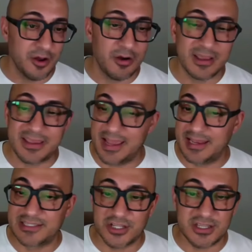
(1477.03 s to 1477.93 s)
you know,
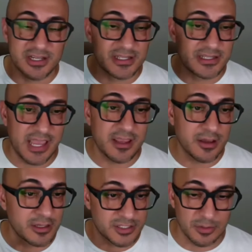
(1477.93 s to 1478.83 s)
again, it's just going to
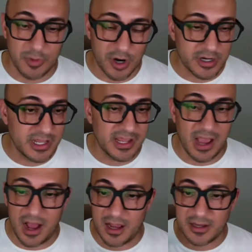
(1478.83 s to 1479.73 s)
take a, a, some
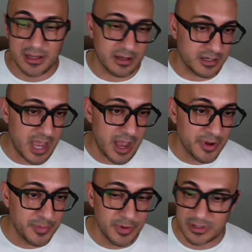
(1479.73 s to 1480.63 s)
marketing on a
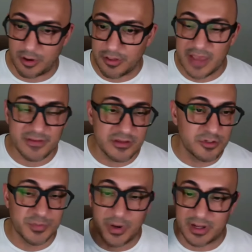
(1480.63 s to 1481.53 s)
comic book. All they have
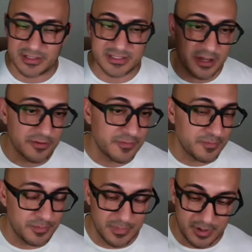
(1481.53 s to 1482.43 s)
to do is put a
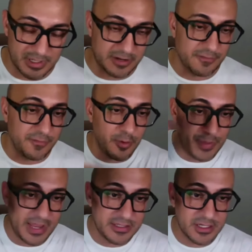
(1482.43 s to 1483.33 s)
center, like a
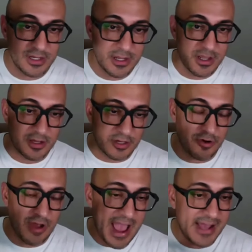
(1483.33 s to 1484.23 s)
full page,
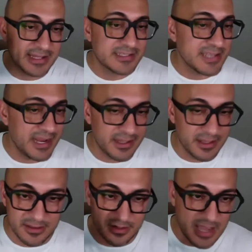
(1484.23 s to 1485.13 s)
you know, ad
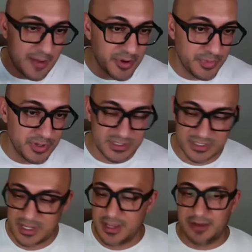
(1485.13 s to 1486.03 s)
inside the, the comic
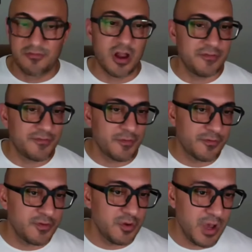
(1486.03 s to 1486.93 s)
books, run it
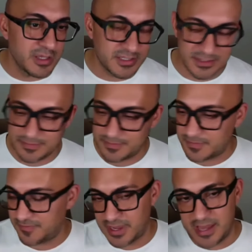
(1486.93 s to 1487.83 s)
for a few months.
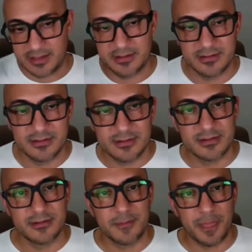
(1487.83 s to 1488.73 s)
Forget it.
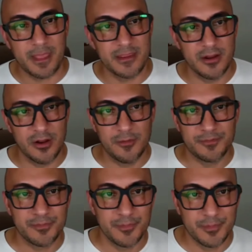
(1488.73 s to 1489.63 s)
You
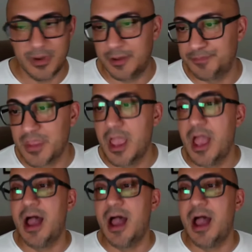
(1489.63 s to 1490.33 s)
know? But...